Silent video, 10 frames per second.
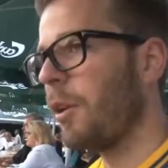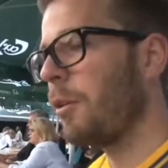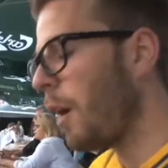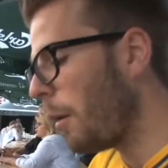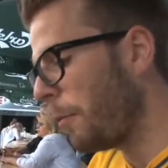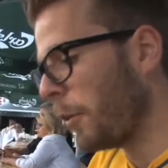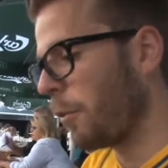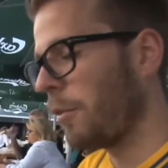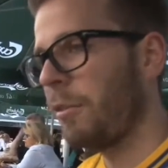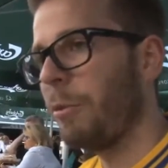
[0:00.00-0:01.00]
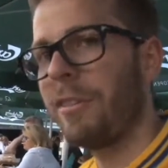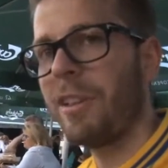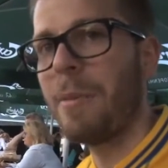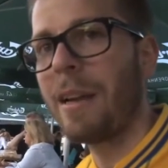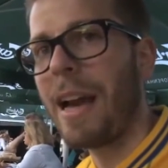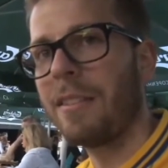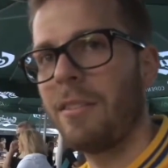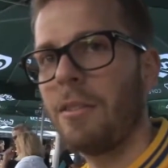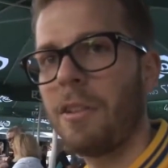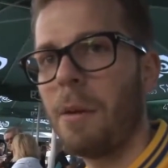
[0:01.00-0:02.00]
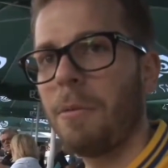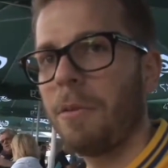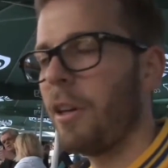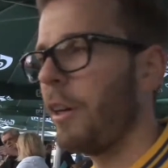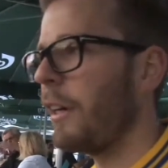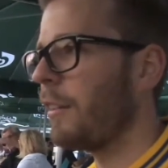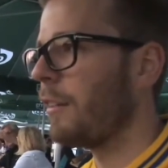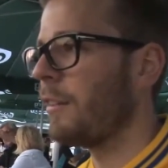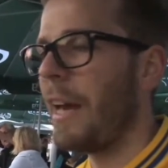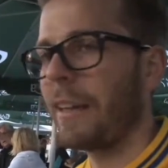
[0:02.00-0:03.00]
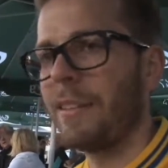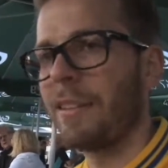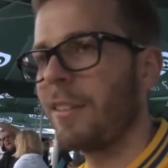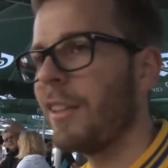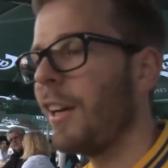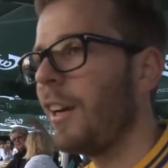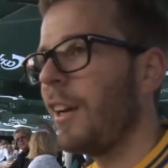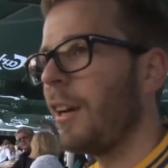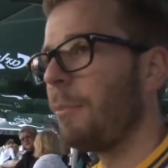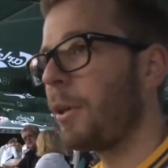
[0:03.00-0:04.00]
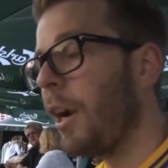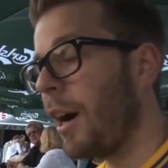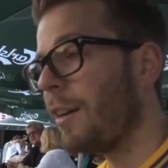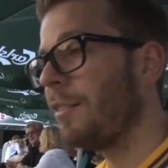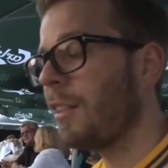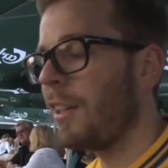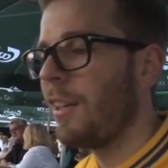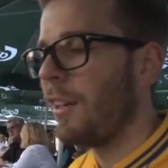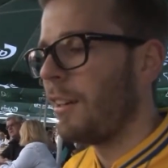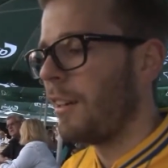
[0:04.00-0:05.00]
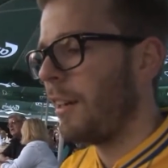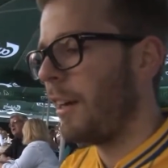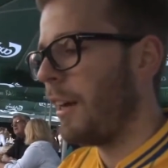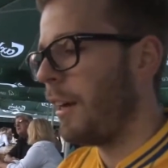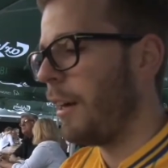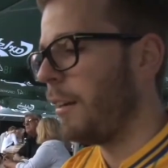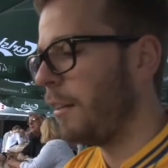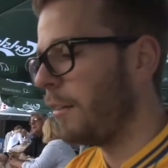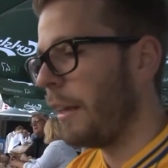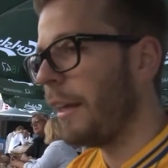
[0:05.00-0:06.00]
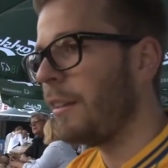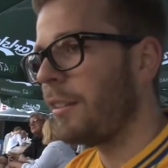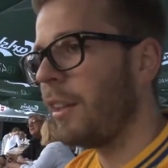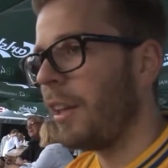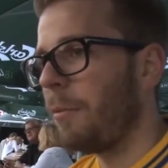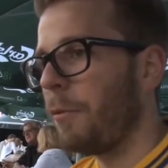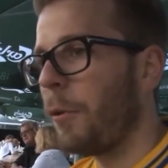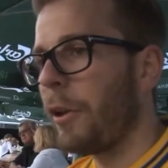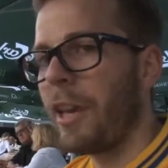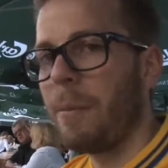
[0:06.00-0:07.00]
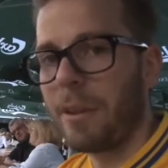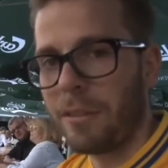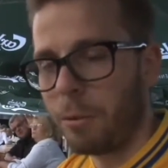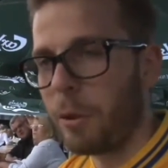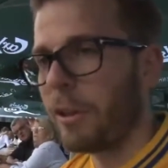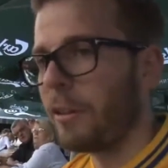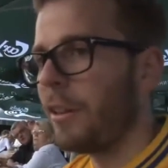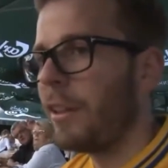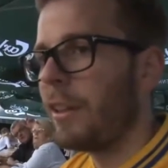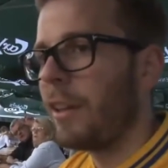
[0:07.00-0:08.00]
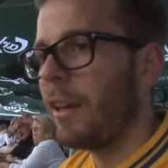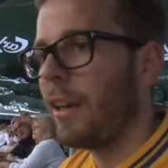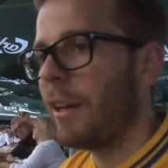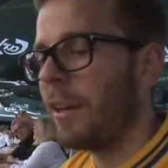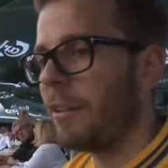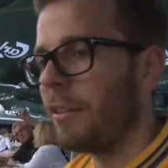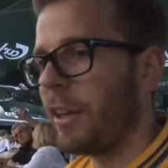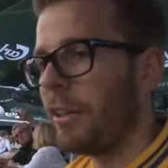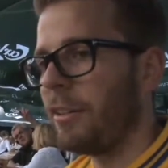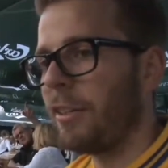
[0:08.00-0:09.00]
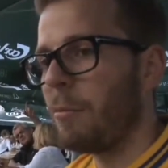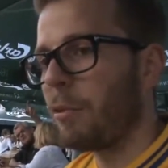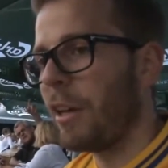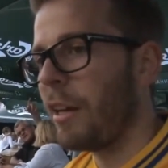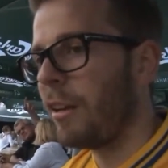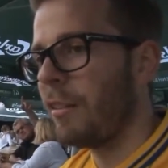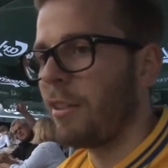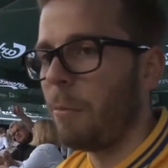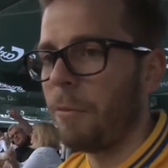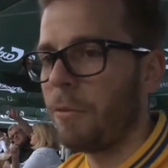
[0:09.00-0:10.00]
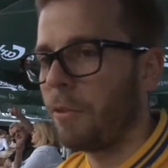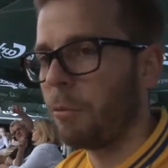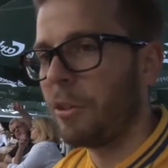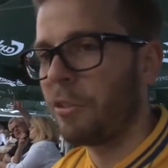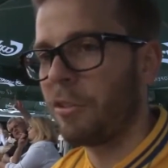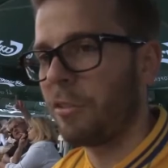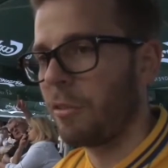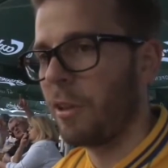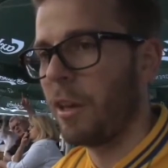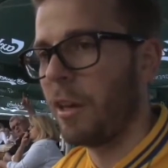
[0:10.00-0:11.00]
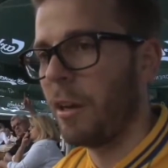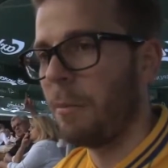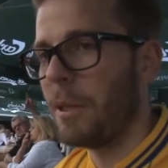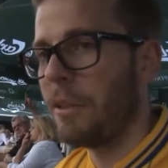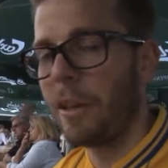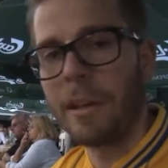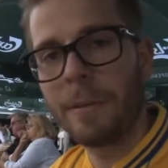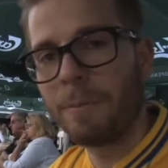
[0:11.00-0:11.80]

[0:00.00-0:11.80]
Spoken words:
No. First of all, the Swedish team had access to some of the England tactics because the English team, before the game against Sweden, shared the same hotel as some of the Swedish media.